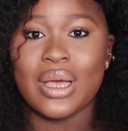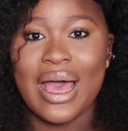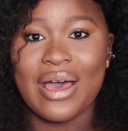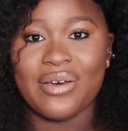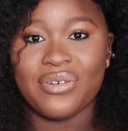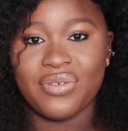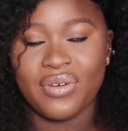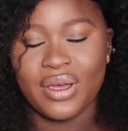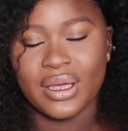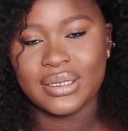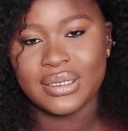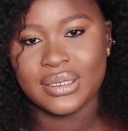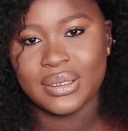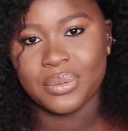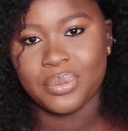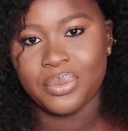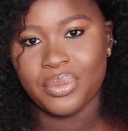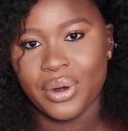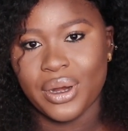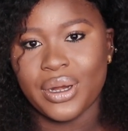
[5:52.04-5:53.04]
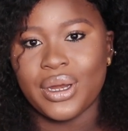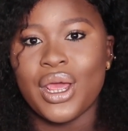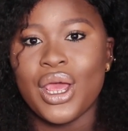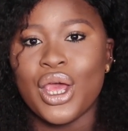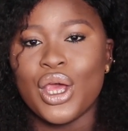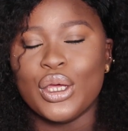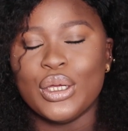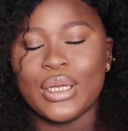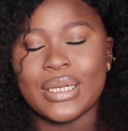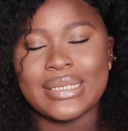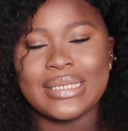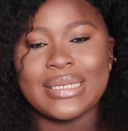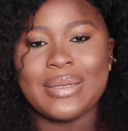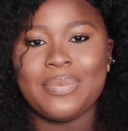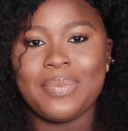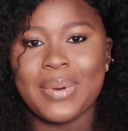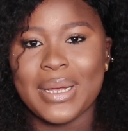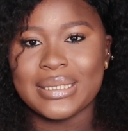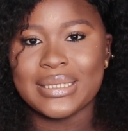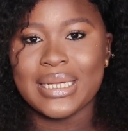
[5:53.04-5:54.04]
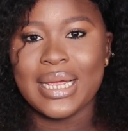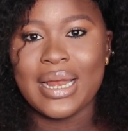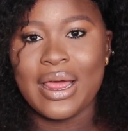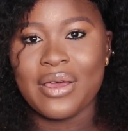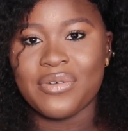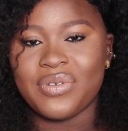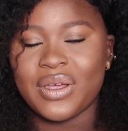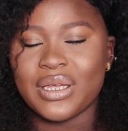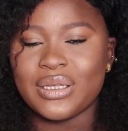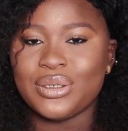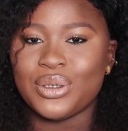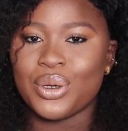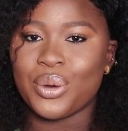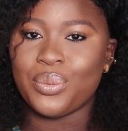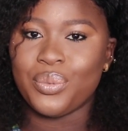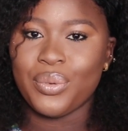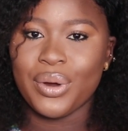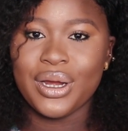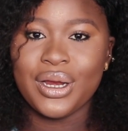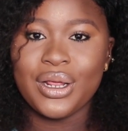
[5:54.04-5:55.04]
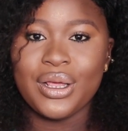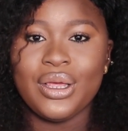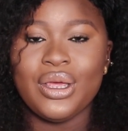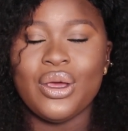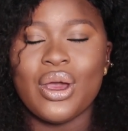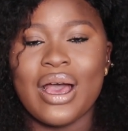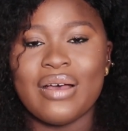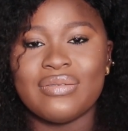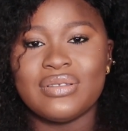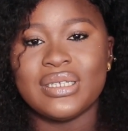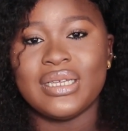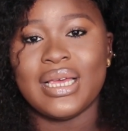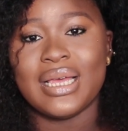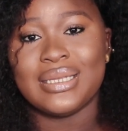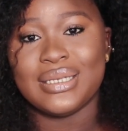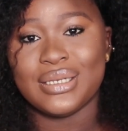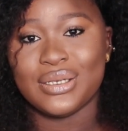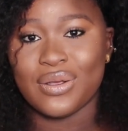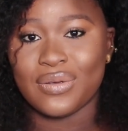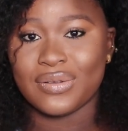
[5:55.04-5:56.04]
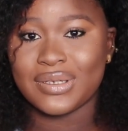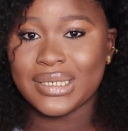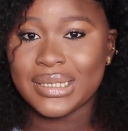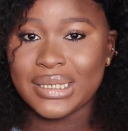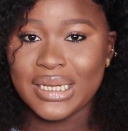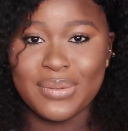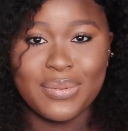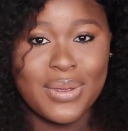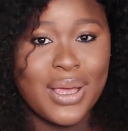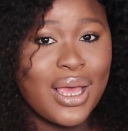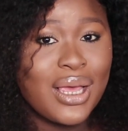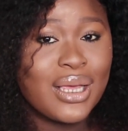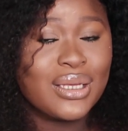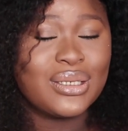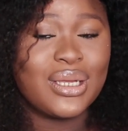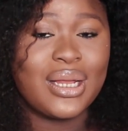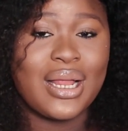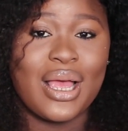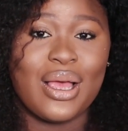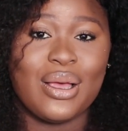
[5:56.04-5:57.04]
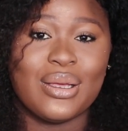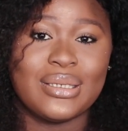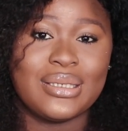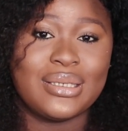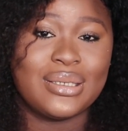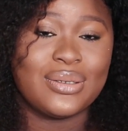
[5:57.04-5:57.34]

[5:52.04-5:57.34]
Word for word: affects the brain. Your sleep pattern affects your brain. You have to get enough sleep so that